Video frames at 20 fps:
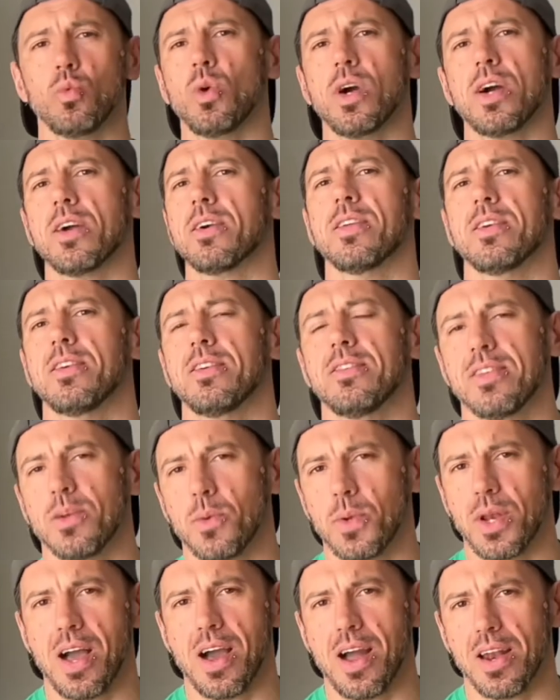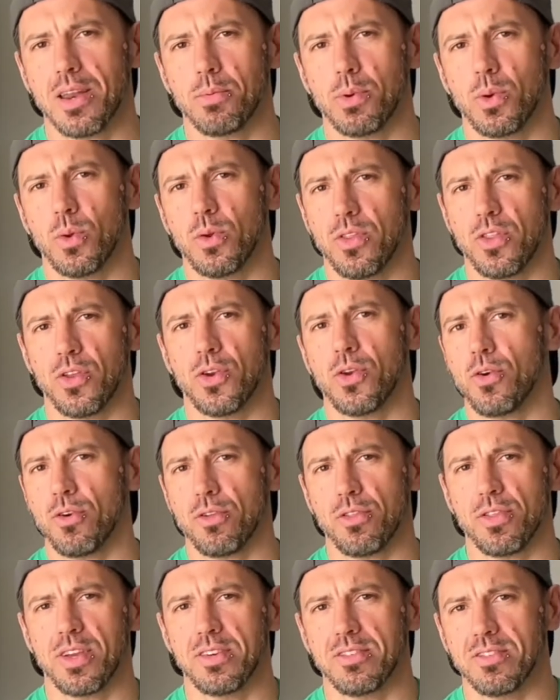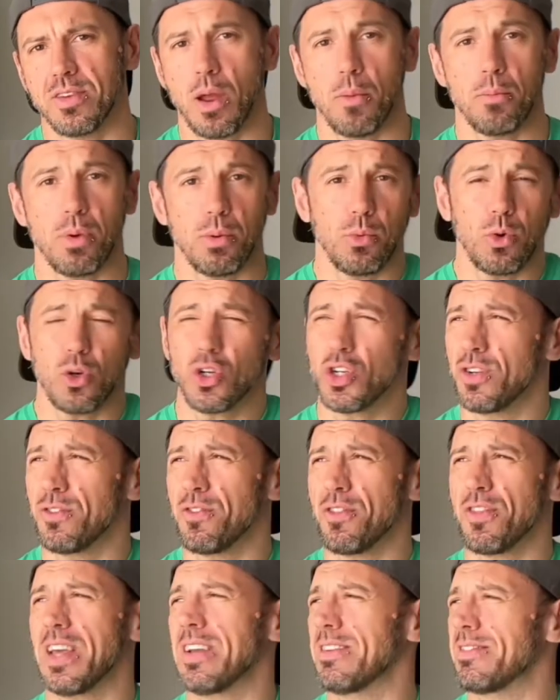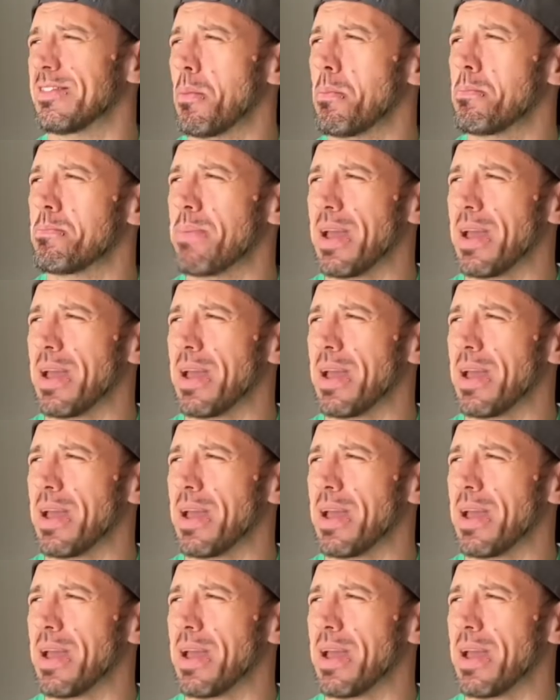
work that you do in Hartlepool and the North East, promotion of things that